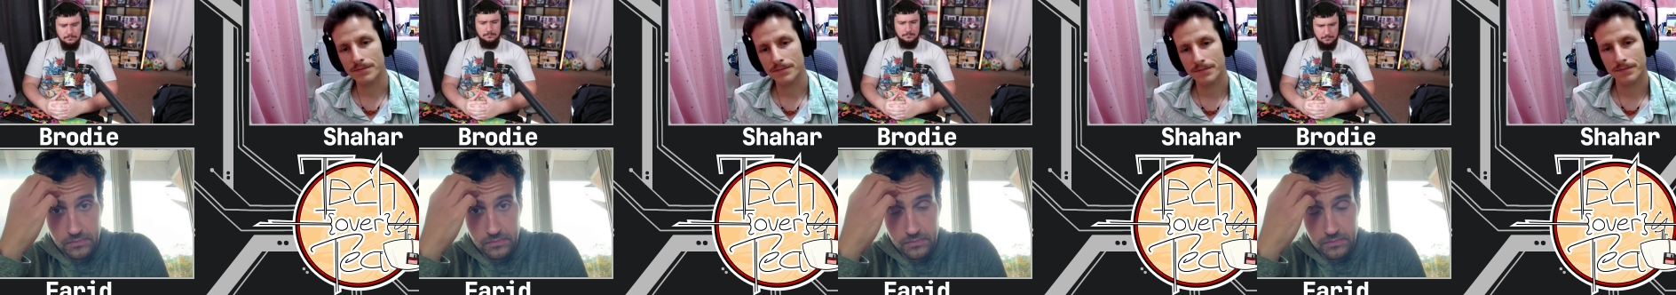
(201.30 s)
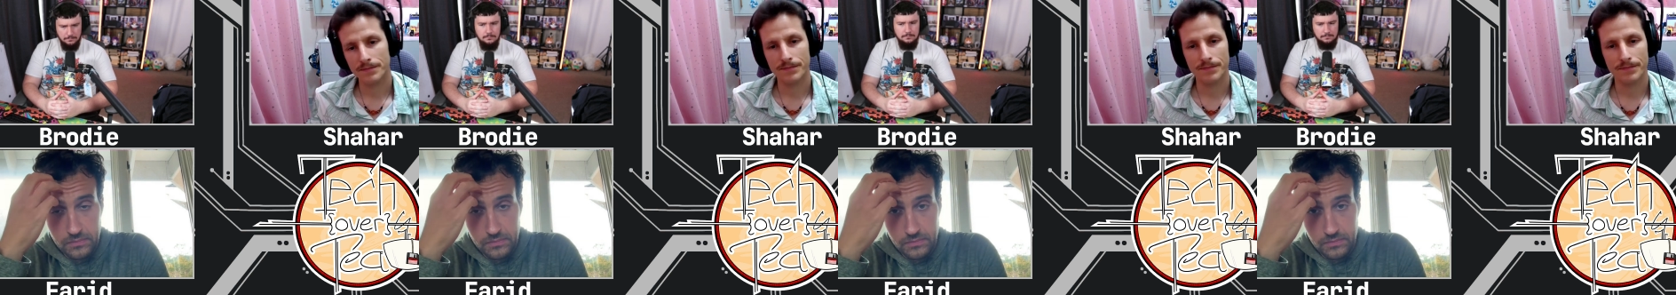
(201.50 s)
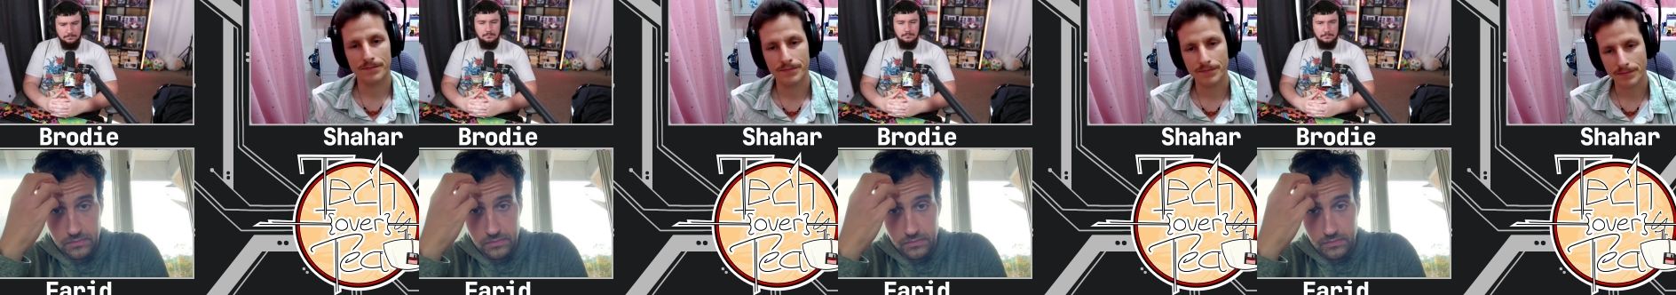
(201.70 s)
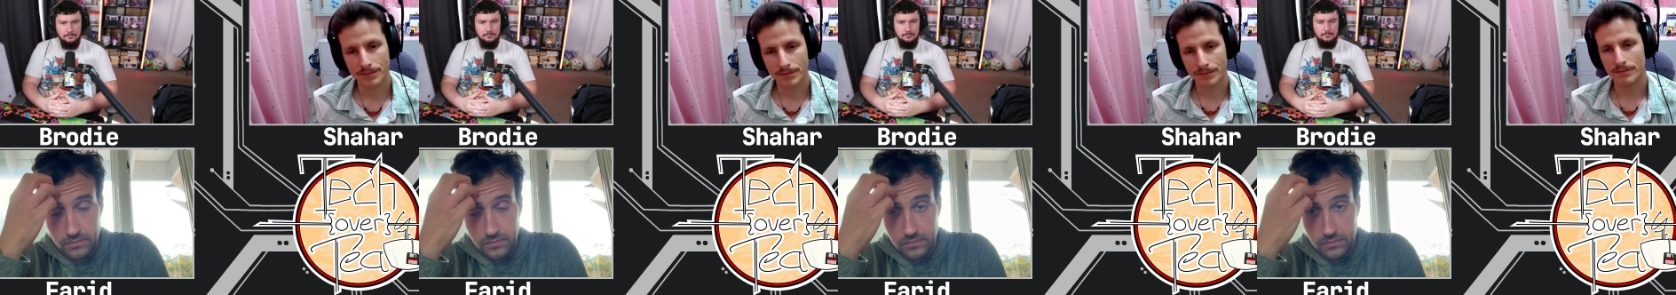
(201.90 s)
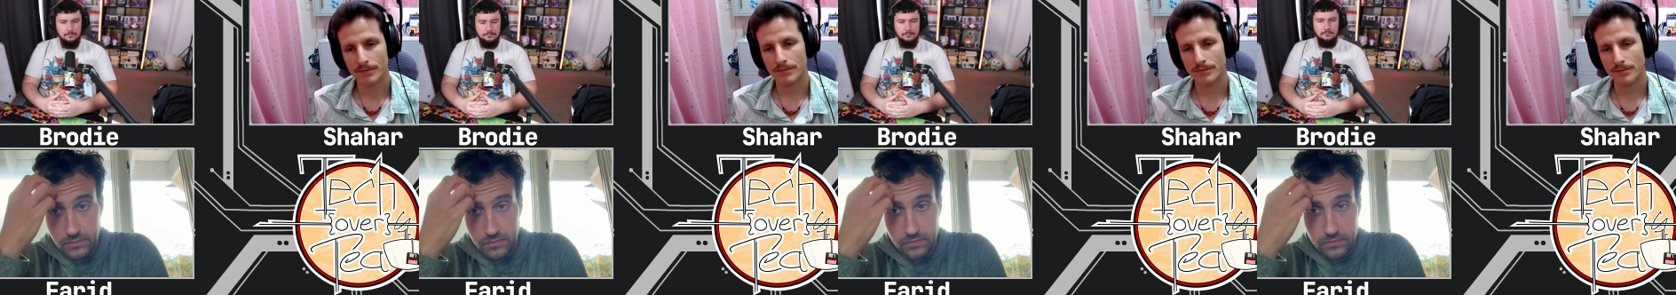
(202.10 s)

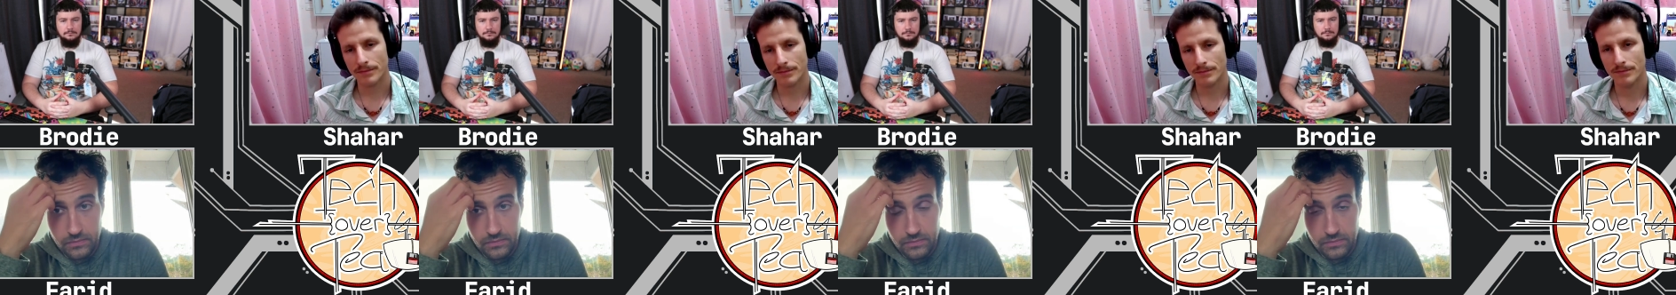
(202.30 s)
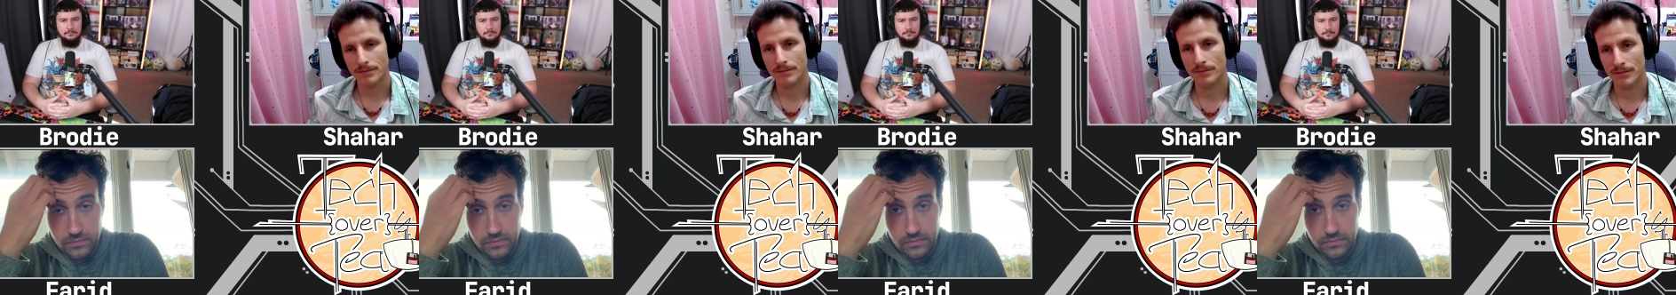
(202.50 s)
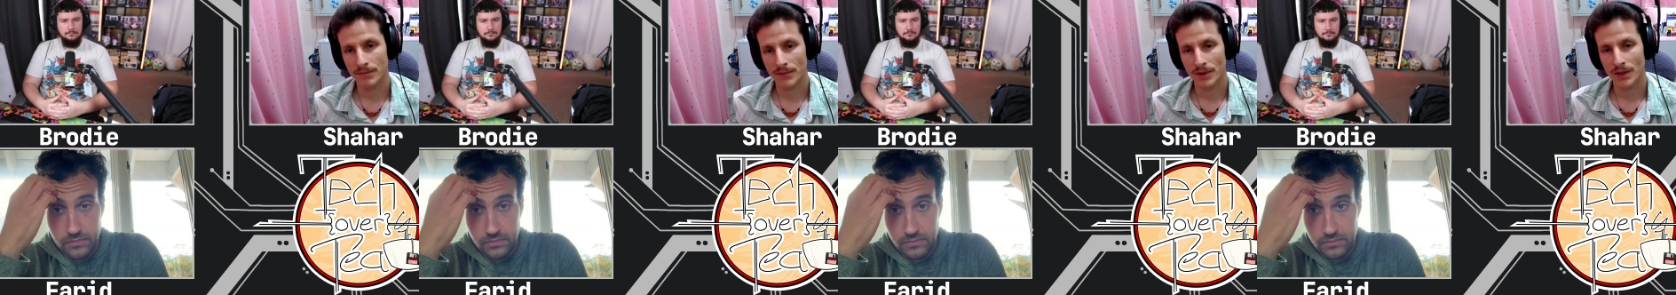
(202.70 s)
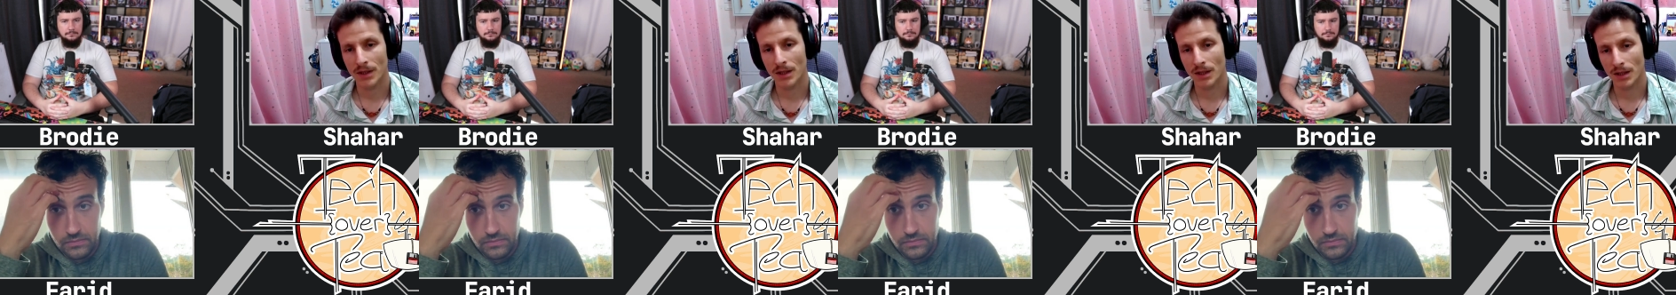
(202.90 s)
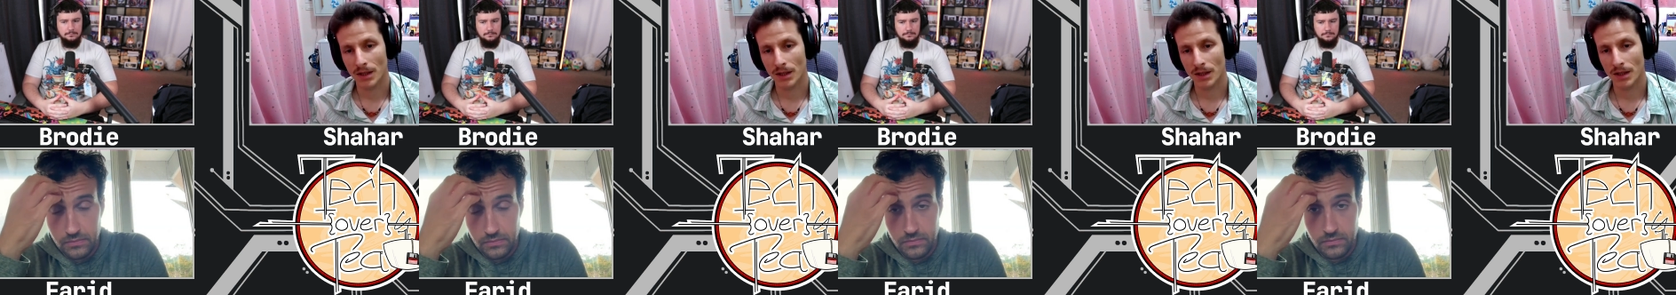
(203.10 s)

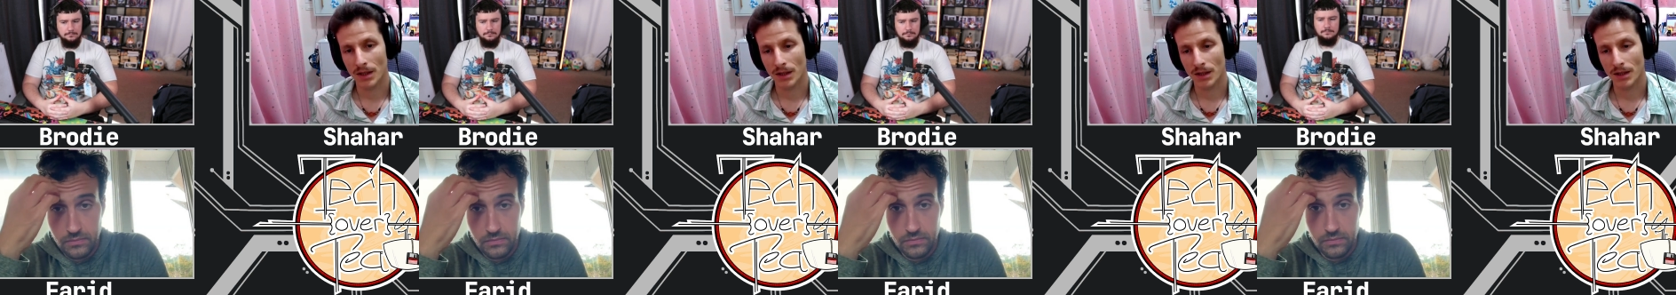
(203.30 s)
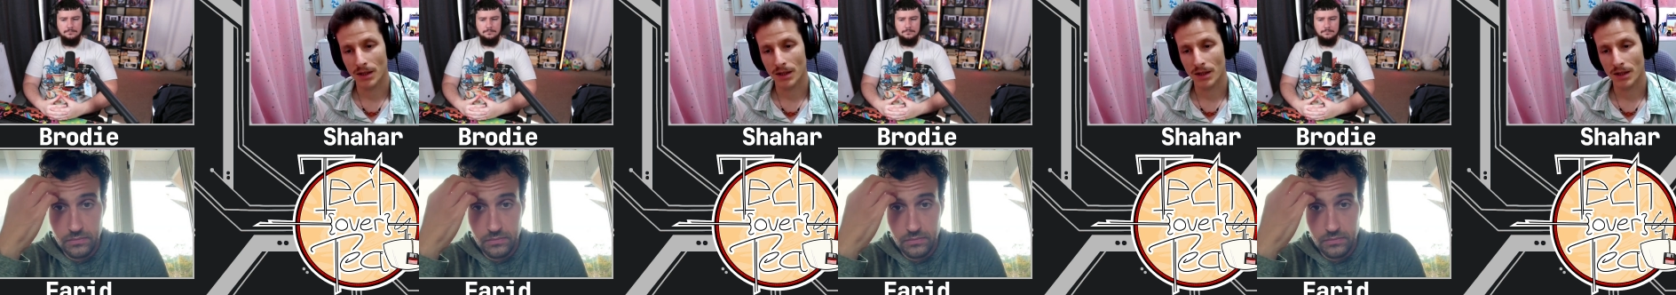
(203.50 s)
(silence)